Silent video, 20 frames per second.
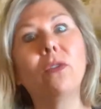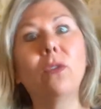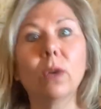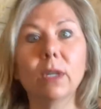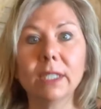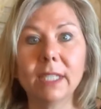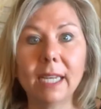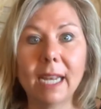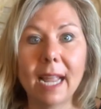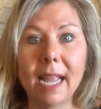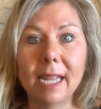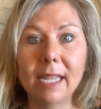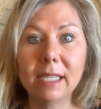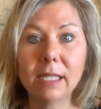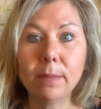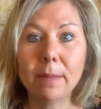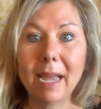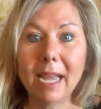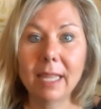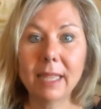for today's
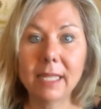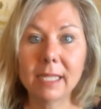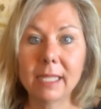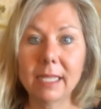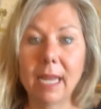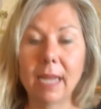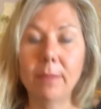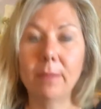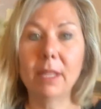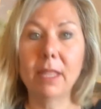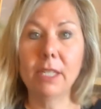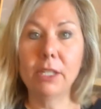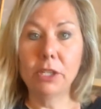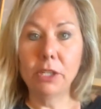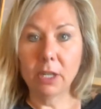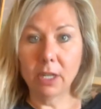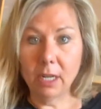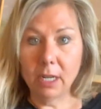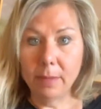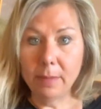math assignment that you're
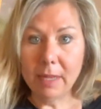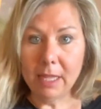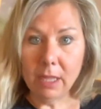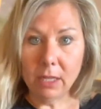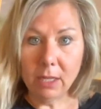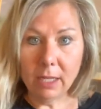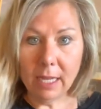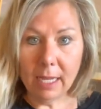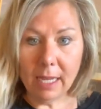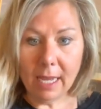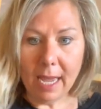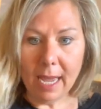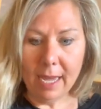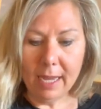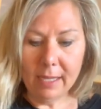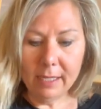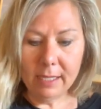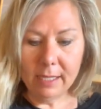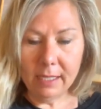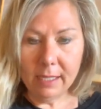going to be looking
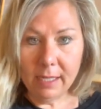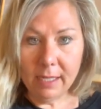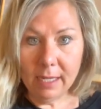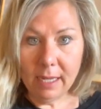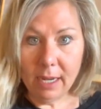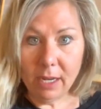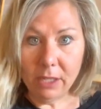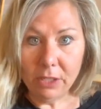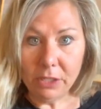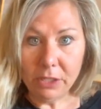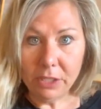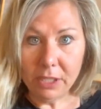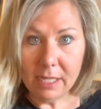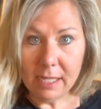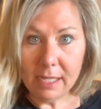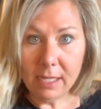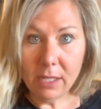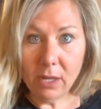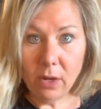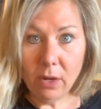at on your
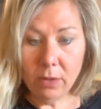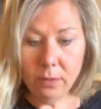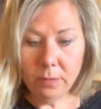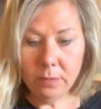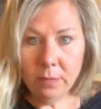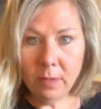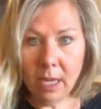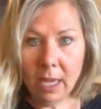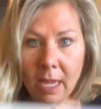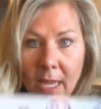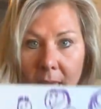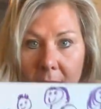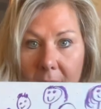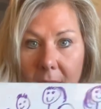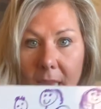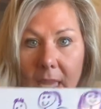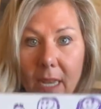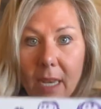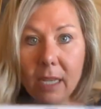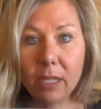seesaw,
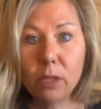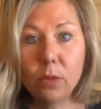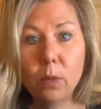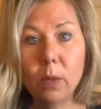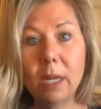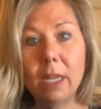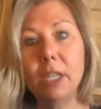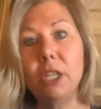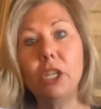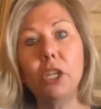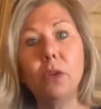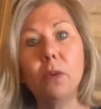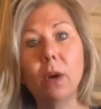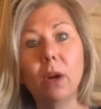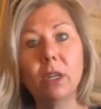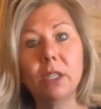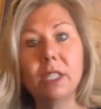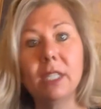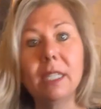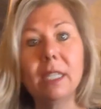it is when you
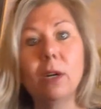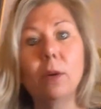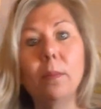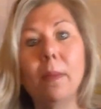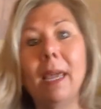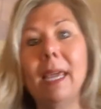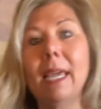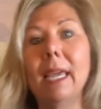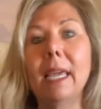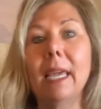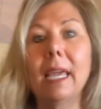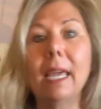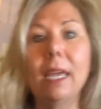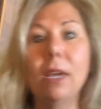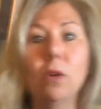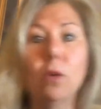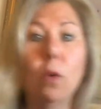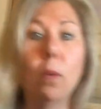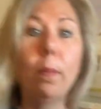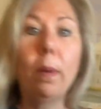are still making
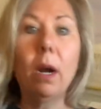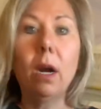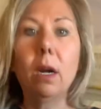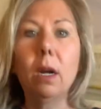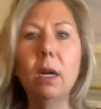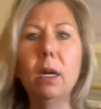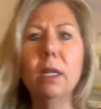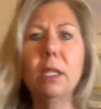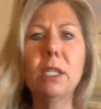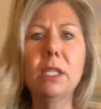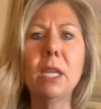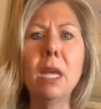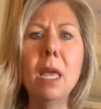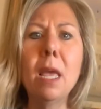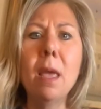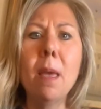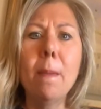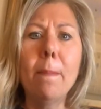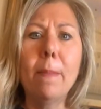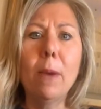equal parts,
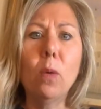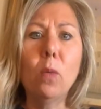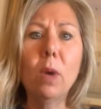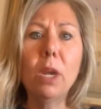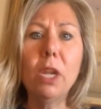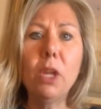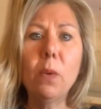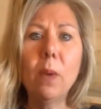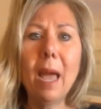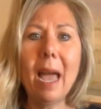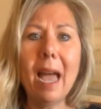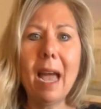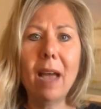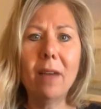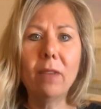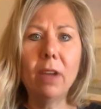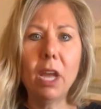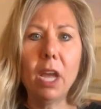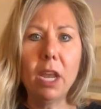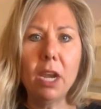but when you
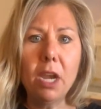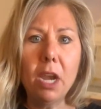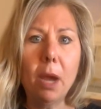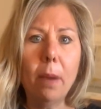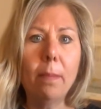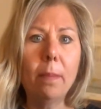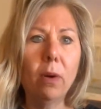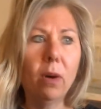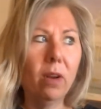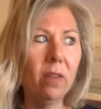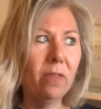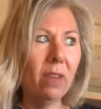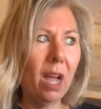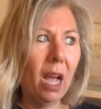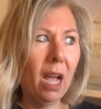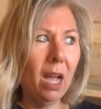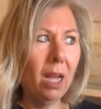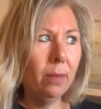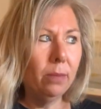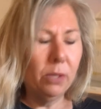have a number of
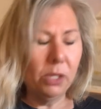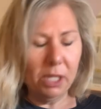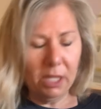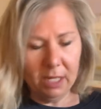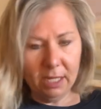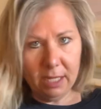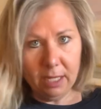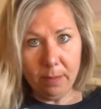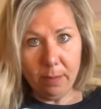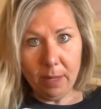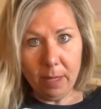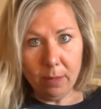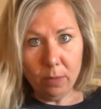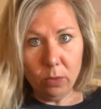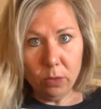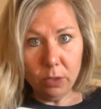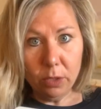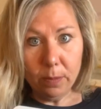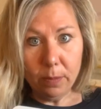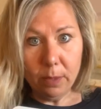objects to be able
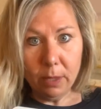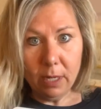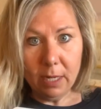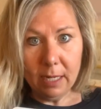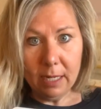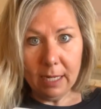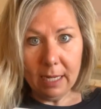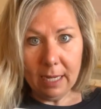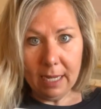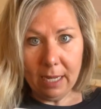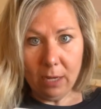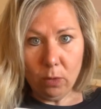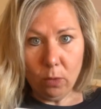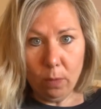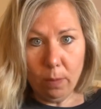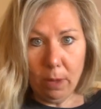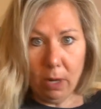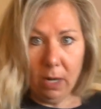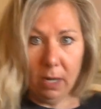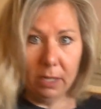to put into equal
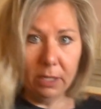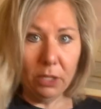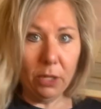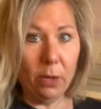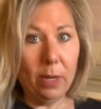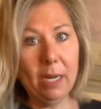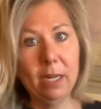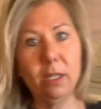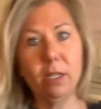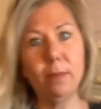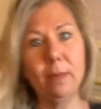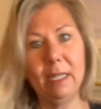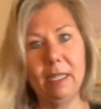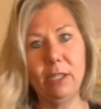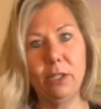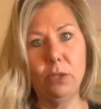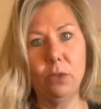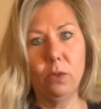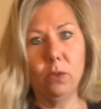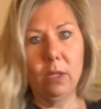parts. So here's my
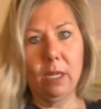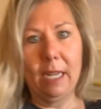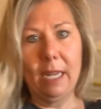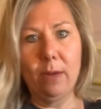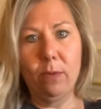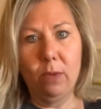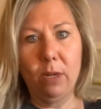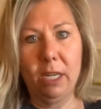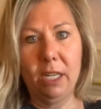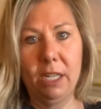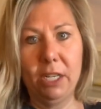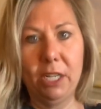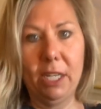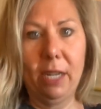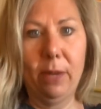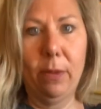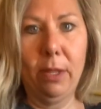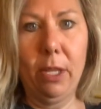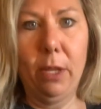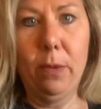story I wanted to share
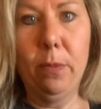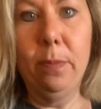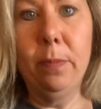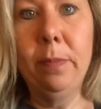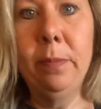with you.